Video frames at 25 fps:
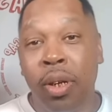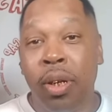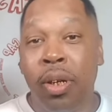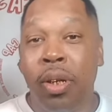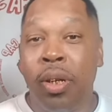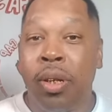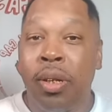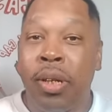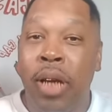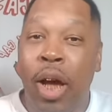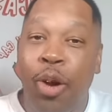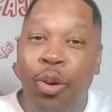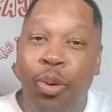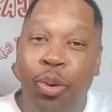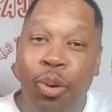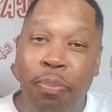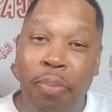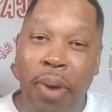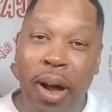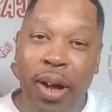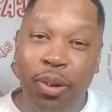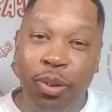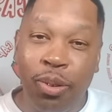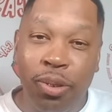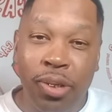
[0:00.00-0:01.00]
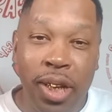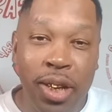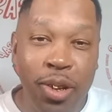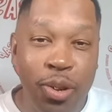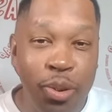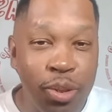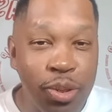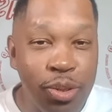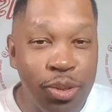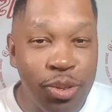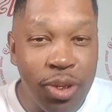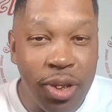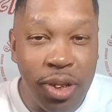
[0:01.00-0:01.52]
y'all know the motto. Say no
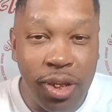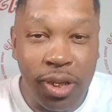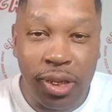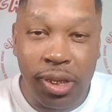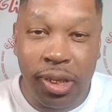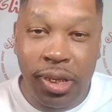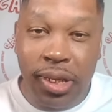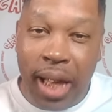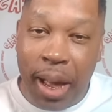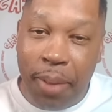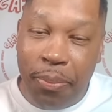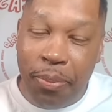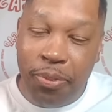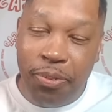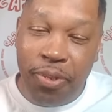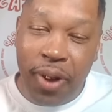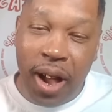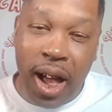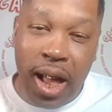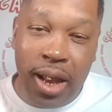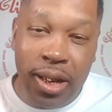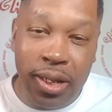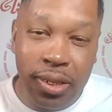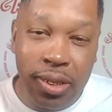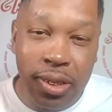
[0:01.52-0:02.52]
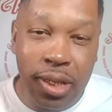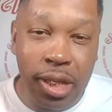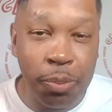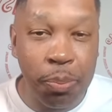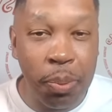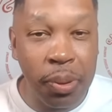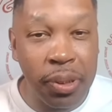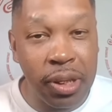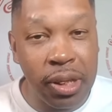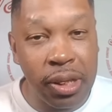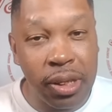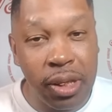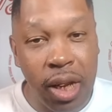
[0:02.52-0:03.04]
to drugs. Stop the violence. Let's
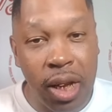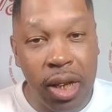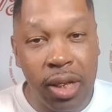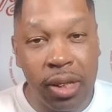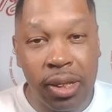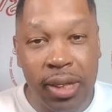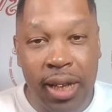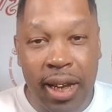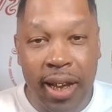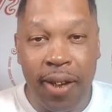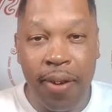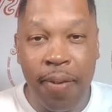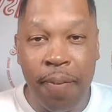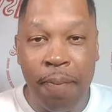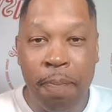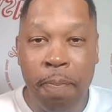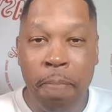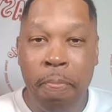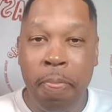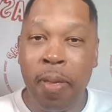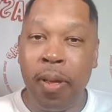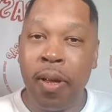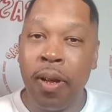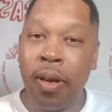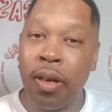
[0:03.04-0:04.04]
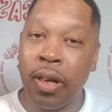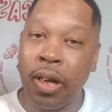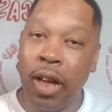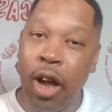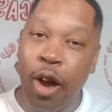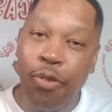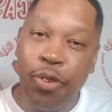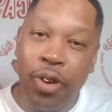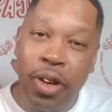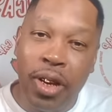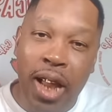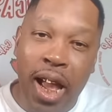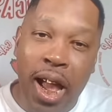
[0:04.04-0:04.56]
put these guns down. Look
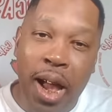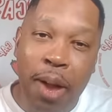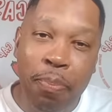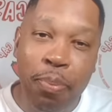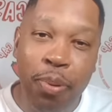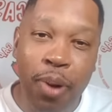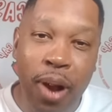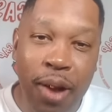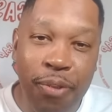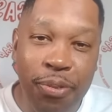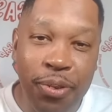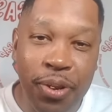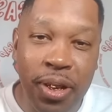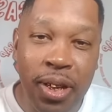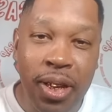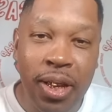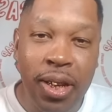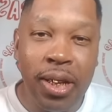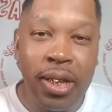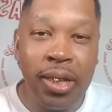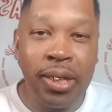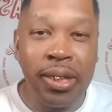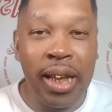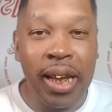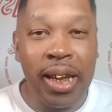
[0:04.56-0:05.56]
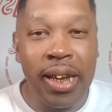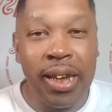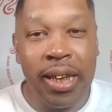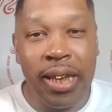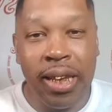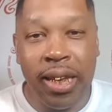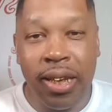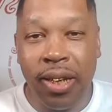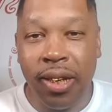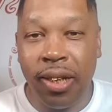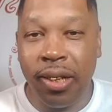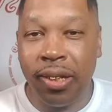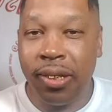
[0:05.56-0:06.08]
out for the nonprofit. They
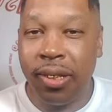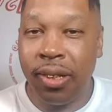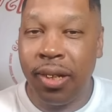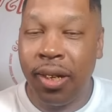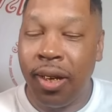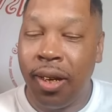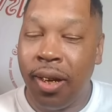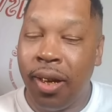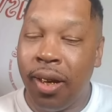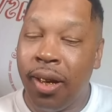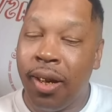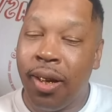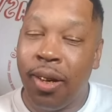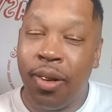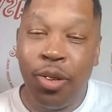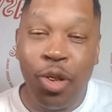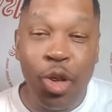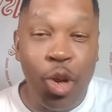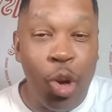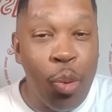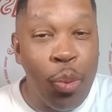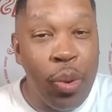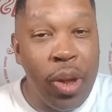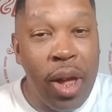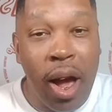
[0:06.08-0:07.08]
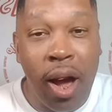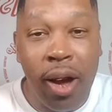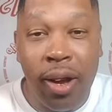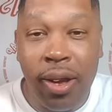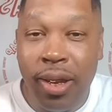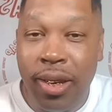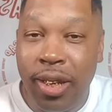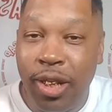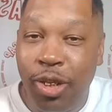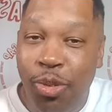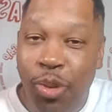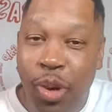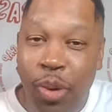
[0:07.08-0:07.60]
need us. You know, we out here
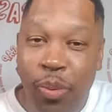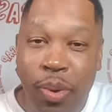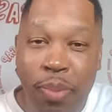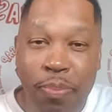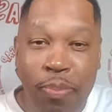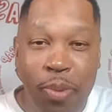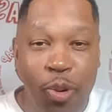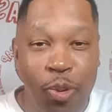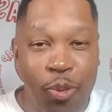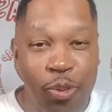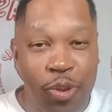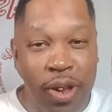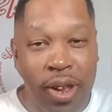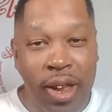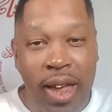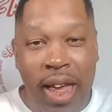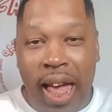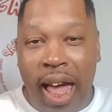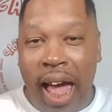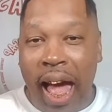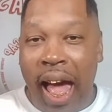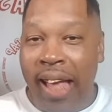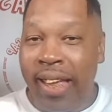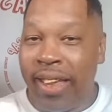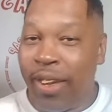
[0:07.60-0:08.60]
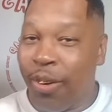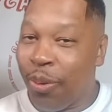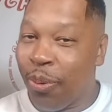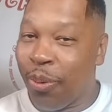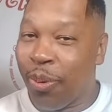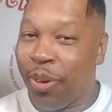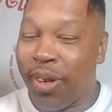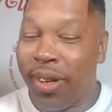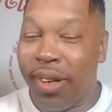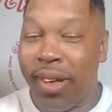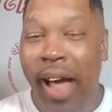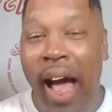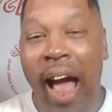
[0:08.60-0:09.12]
in these streets. We moving. Yo,
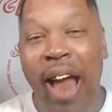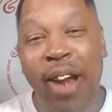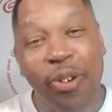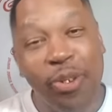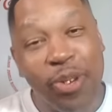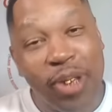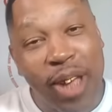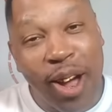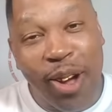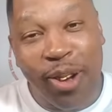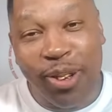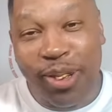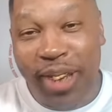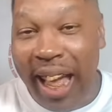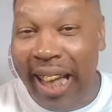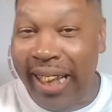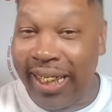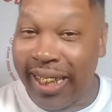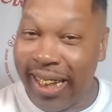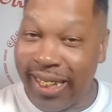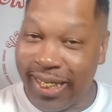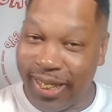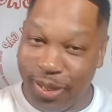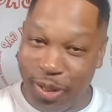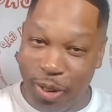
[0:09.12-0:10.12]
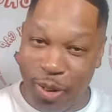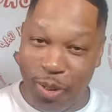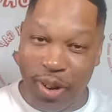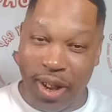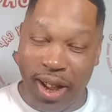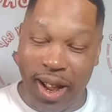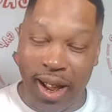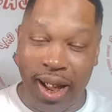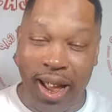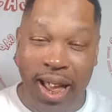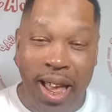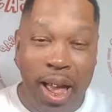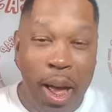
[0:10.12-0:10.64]
I know y'all like that story,
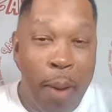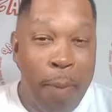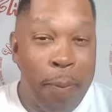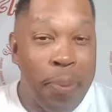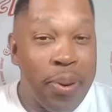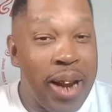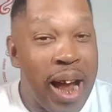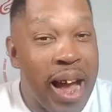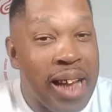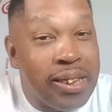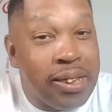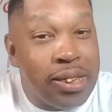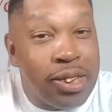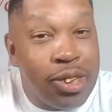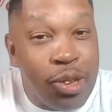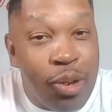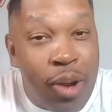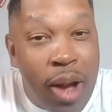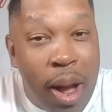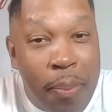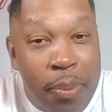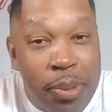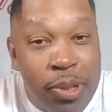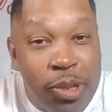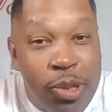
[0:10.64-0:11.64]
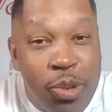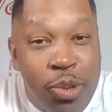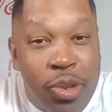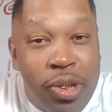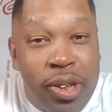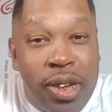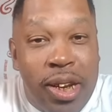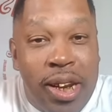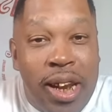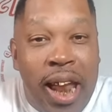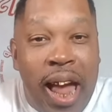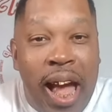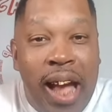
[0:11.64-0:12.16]
huh? But I just saw an
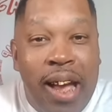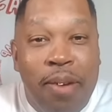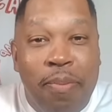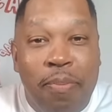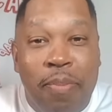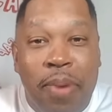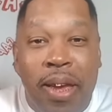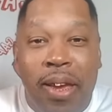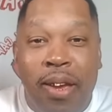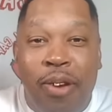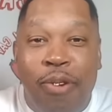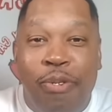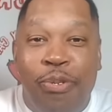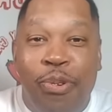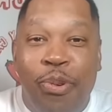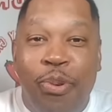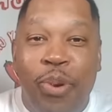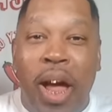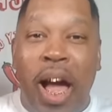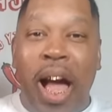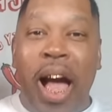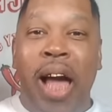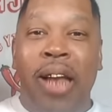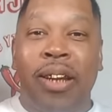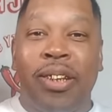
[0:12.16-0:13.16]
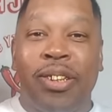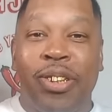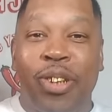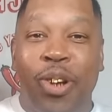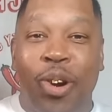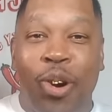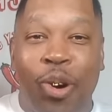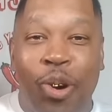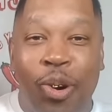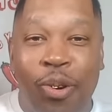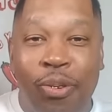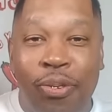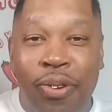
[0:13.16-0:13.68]
opportunity that I can make a few dollars off.